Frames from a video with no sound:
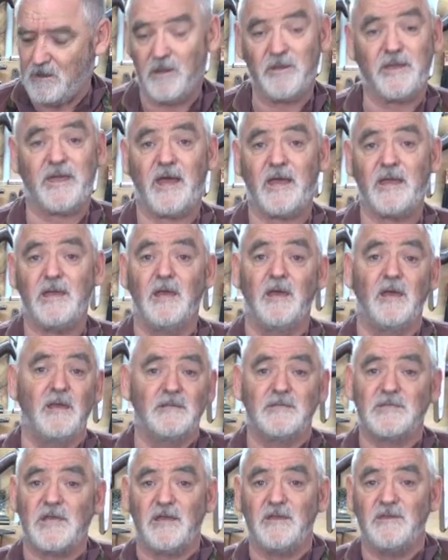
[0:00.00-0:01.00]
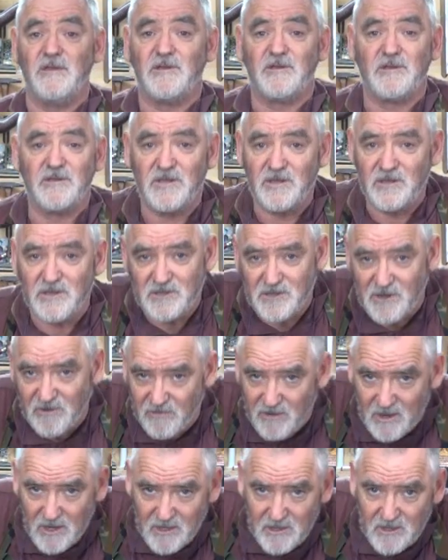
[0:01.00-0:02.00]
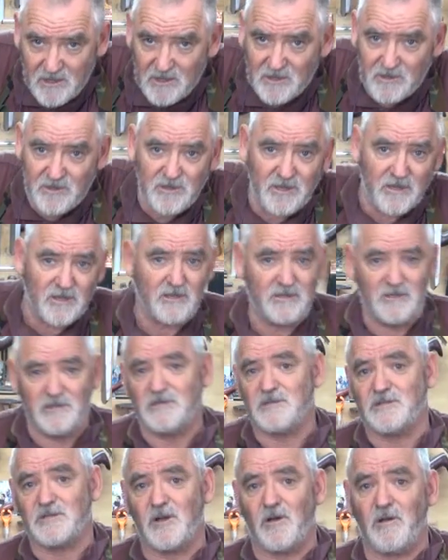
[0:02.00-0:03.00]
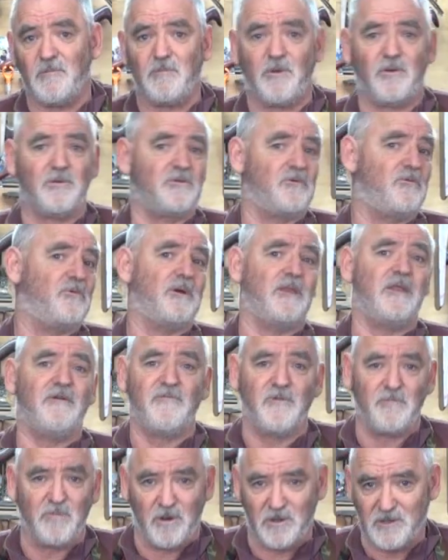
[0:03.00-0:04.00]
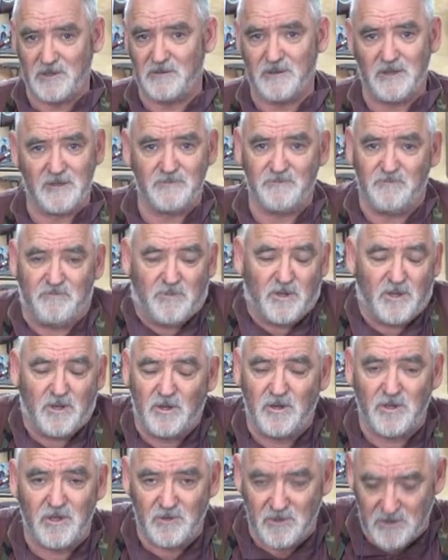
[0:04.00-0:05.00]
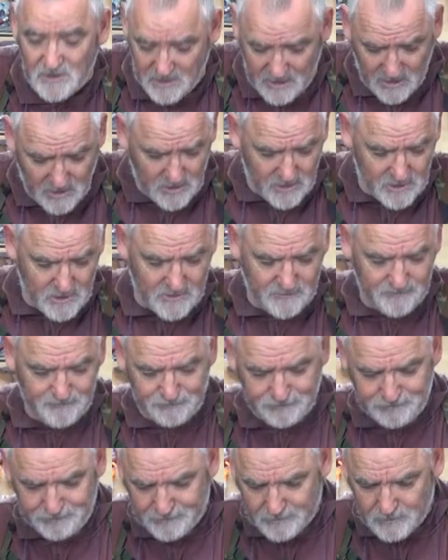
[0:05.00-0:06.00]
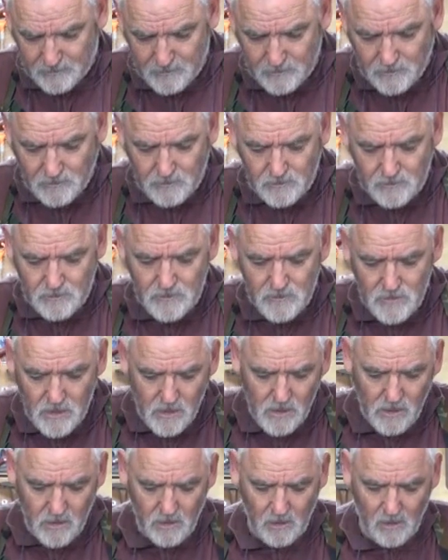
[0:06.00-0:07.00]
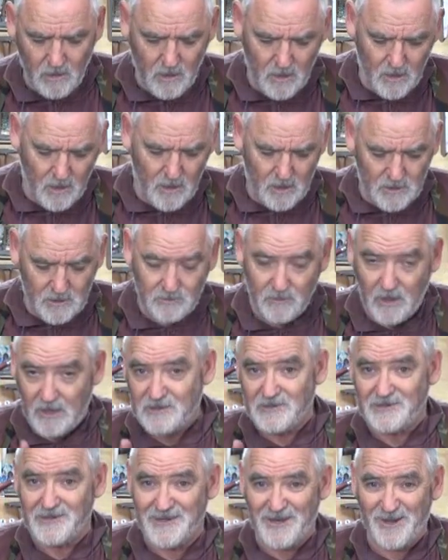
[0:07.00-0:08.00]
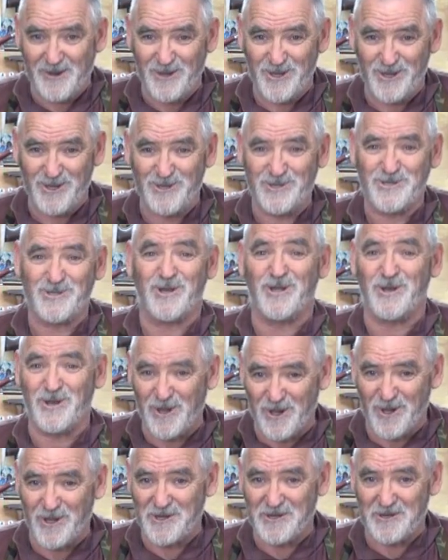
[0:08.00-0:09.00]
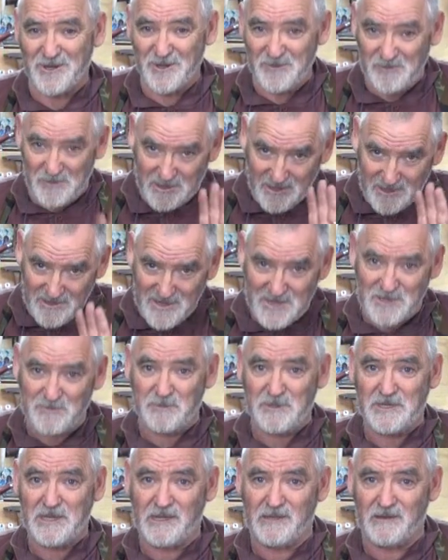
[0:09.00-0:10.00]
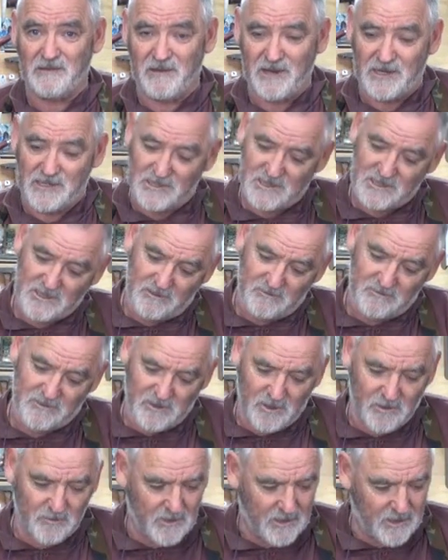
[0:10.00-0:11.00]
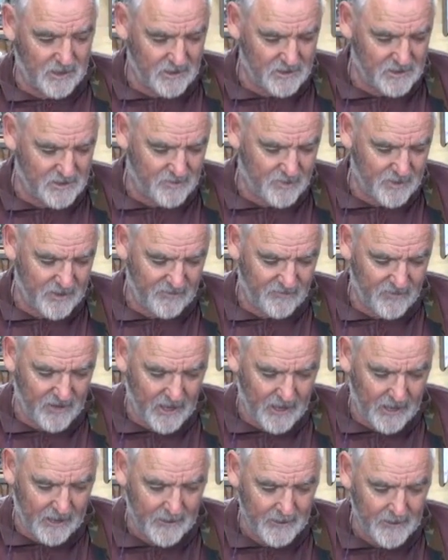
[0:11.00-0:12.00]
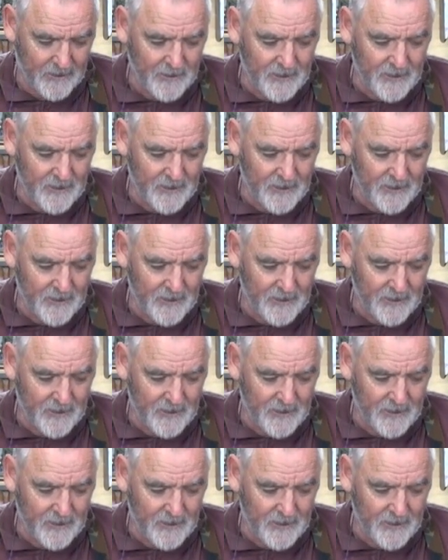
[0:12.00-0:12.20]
Okay, so you could use Gorilla Glue, you could use Type Bond, or whatever bond glue you want to use. As most of you know, I use a lot of hide glue, but in this particular exercise I'm going to use a PVA.